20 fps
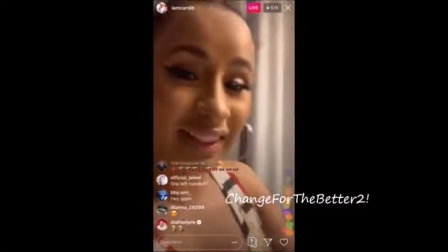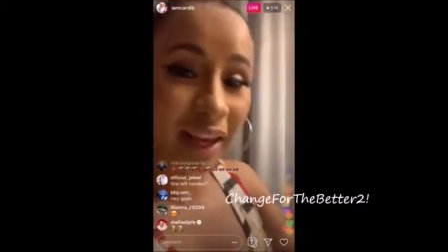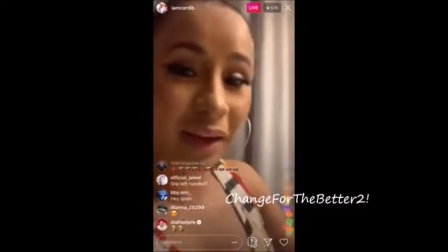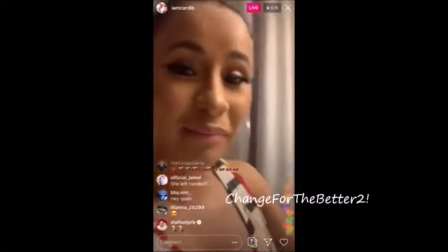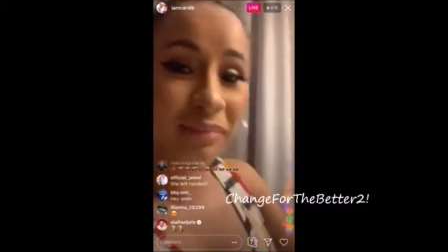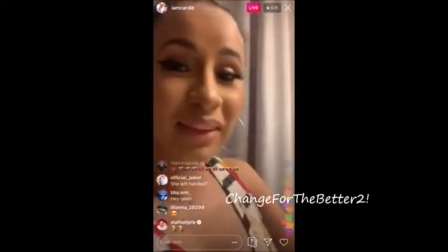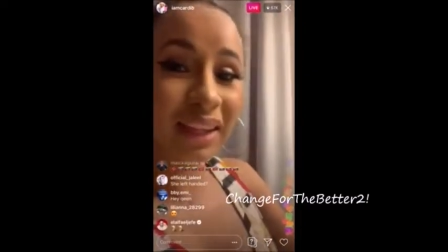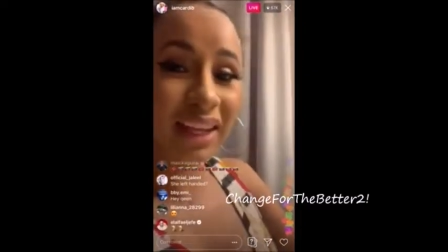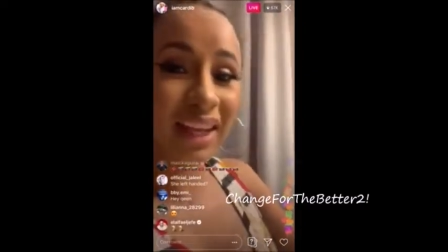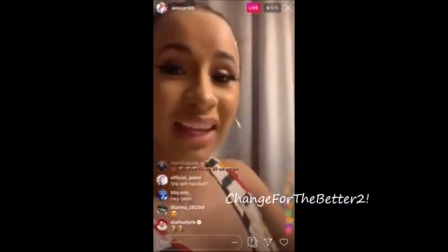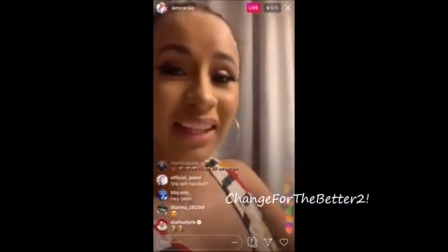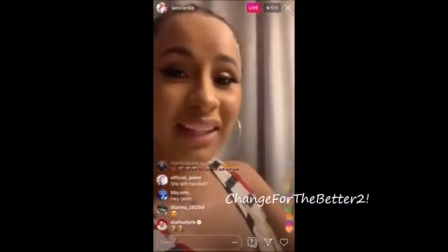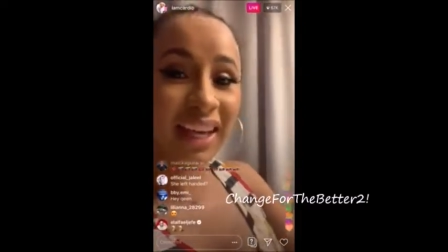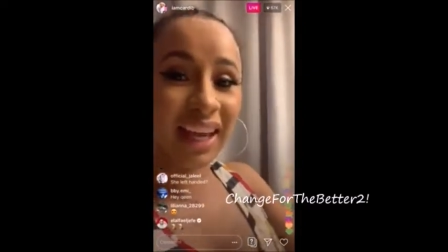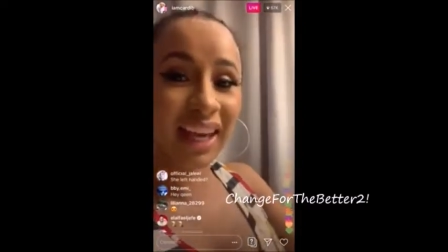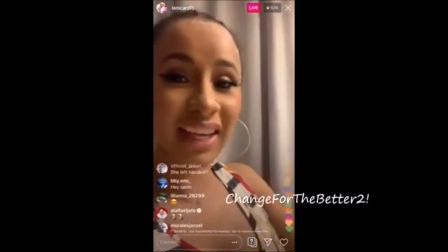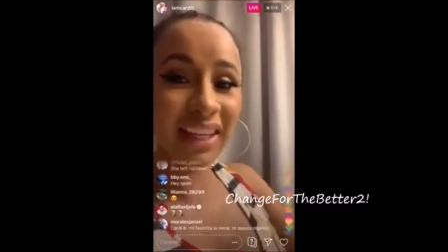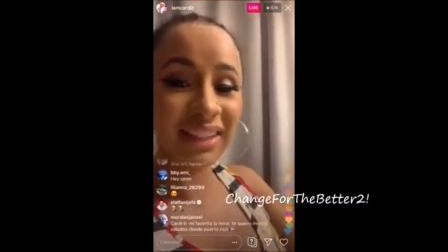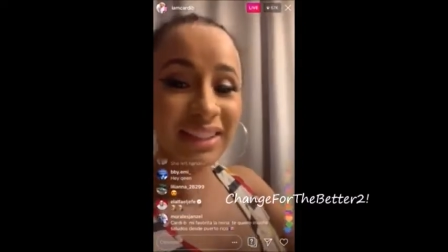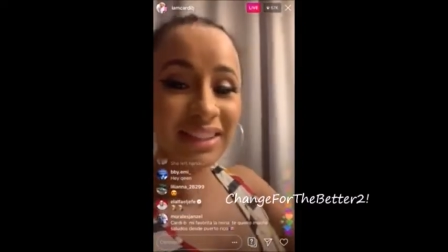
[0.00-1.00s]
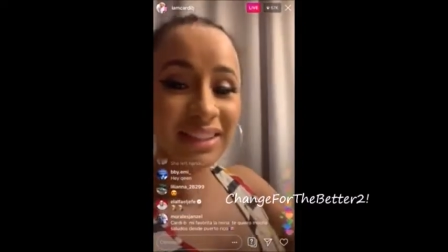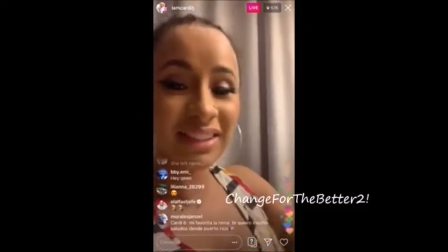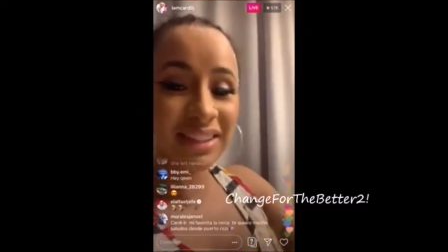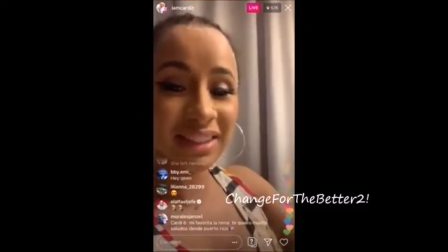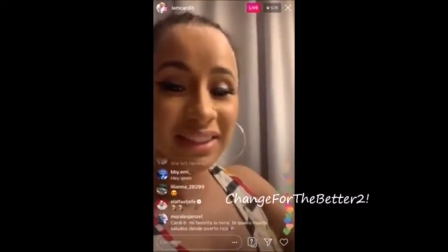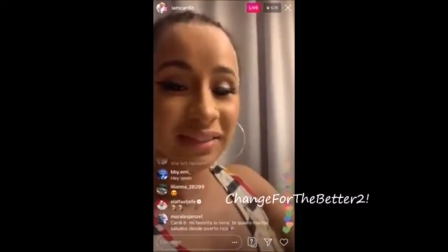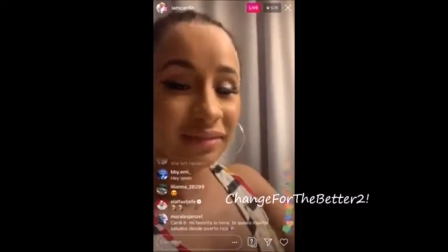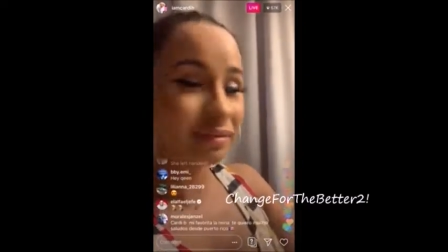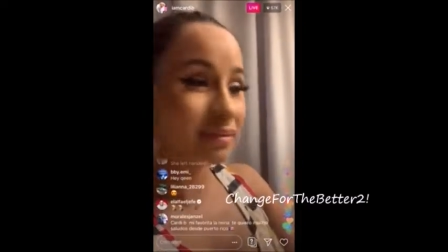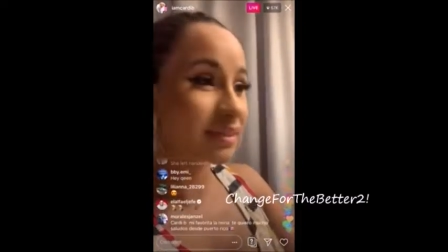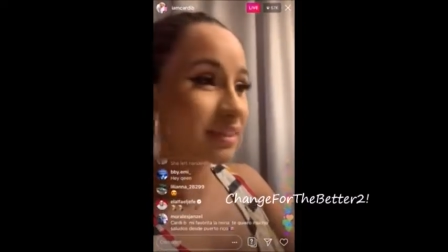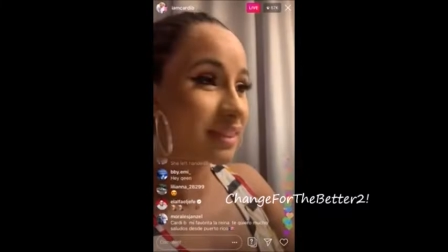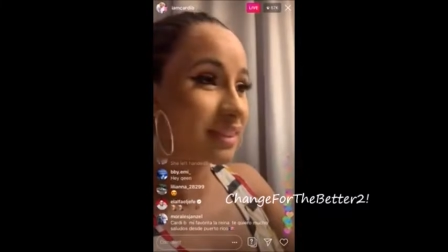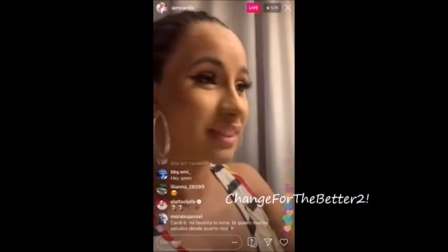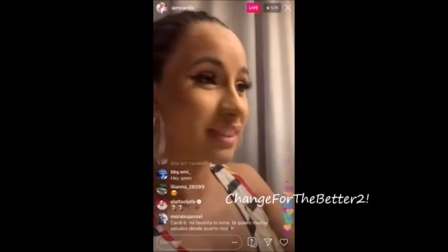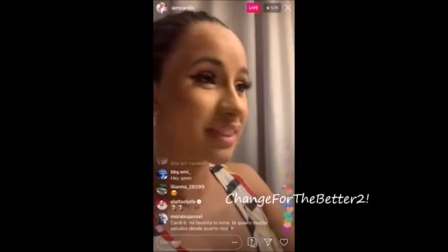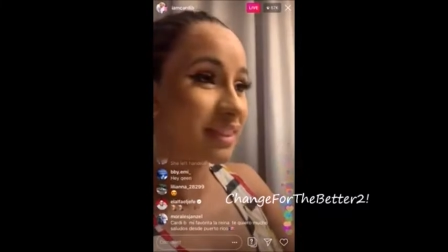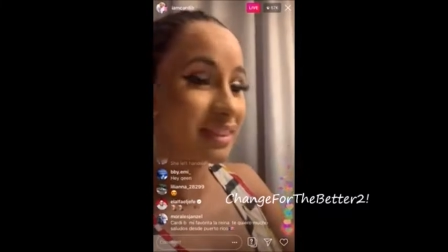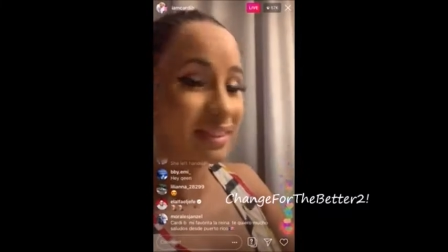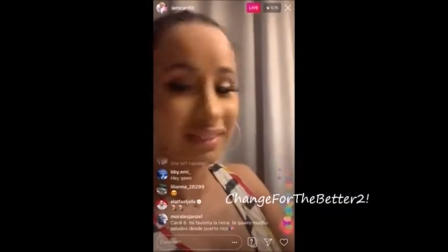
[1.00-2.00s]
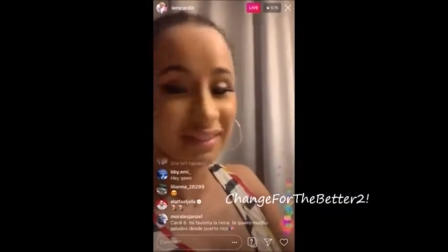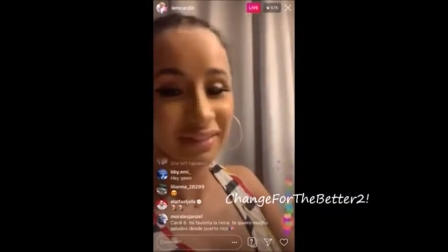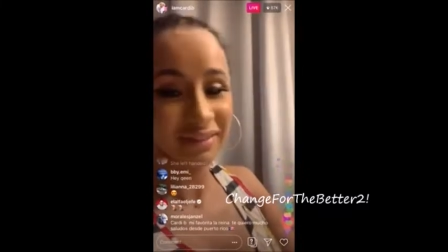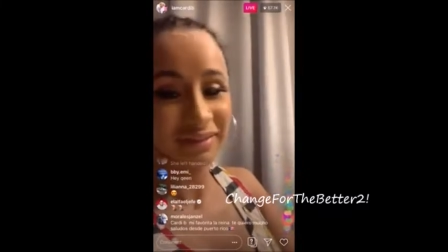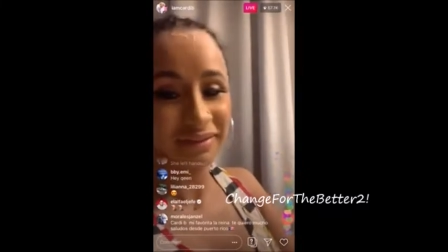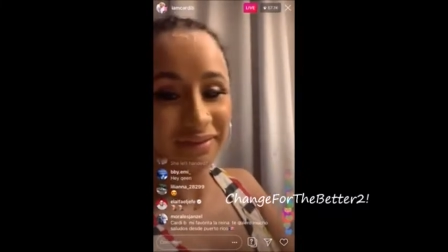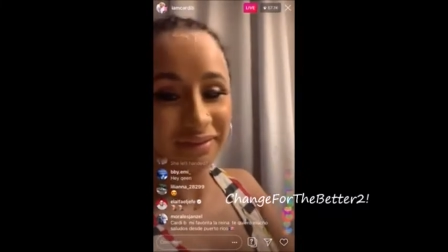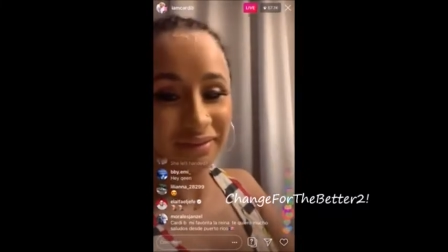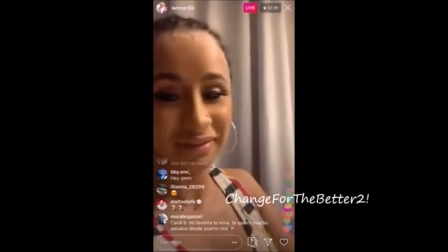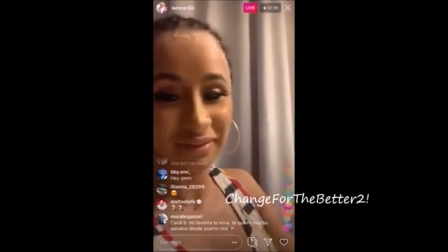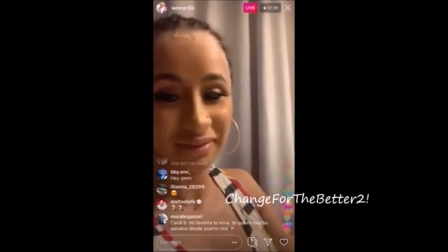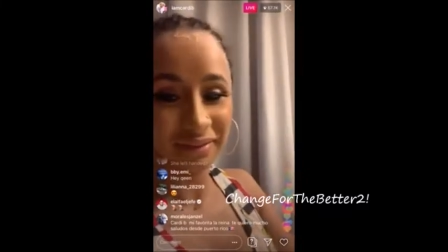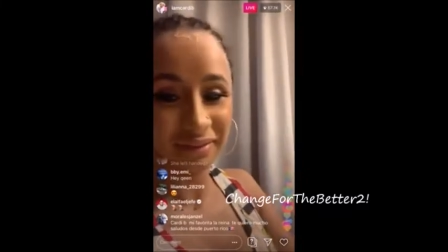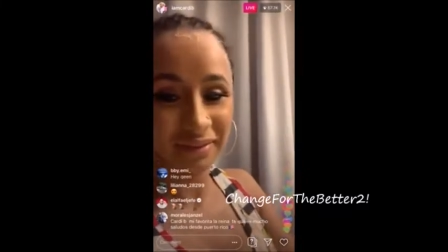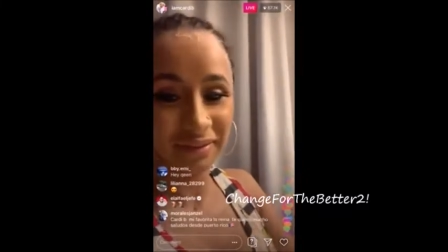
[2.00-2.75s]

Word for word: her. Them soul. D N As. Mm.